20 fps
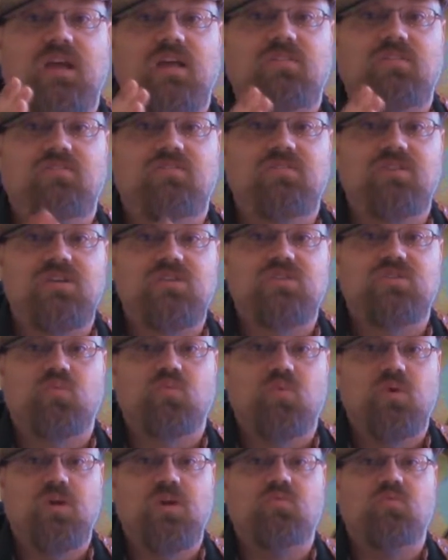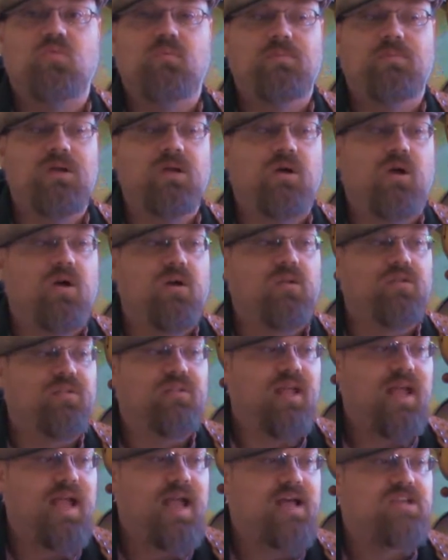and this week will be our
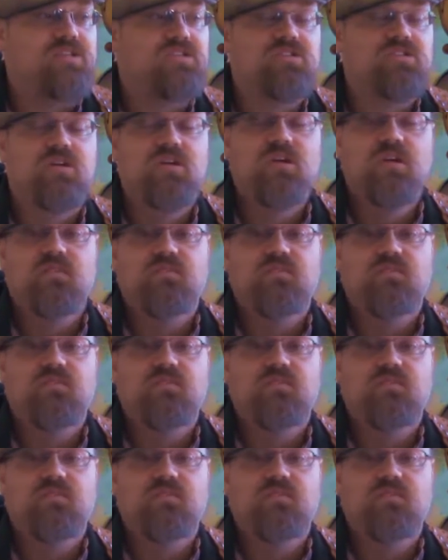last